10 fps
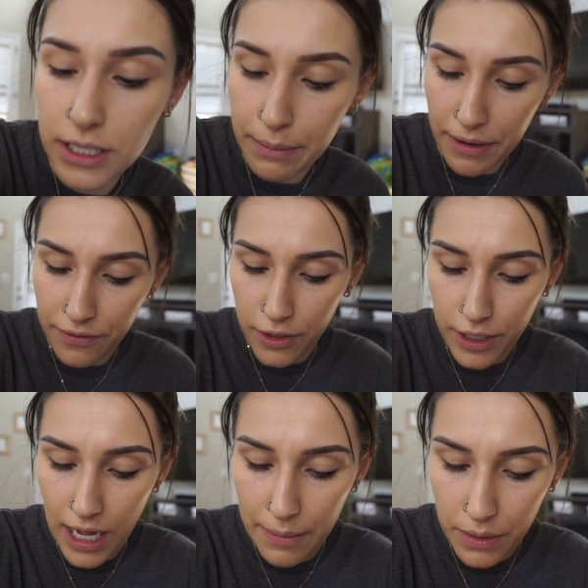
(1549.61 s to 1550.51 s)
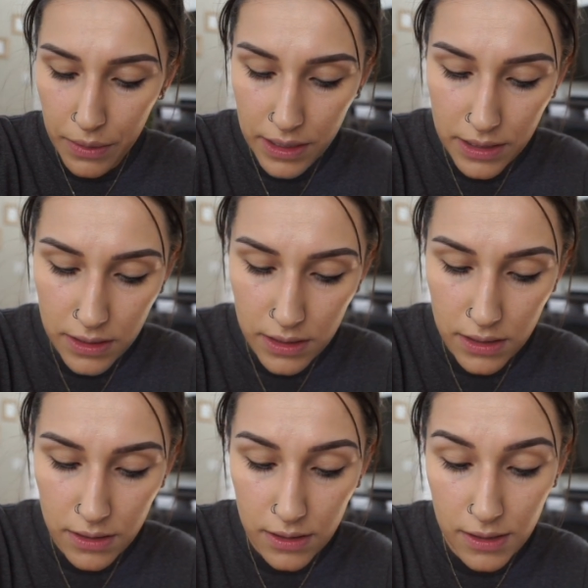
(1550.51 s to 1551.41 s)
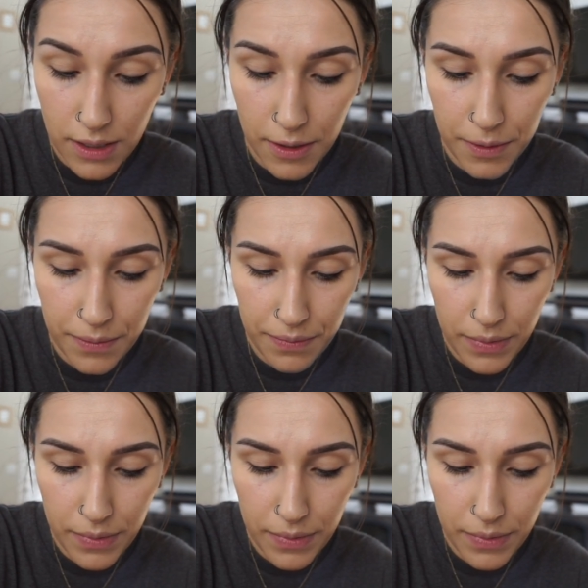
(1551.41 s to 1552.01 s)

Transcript: to like my Flutter Habit ones. So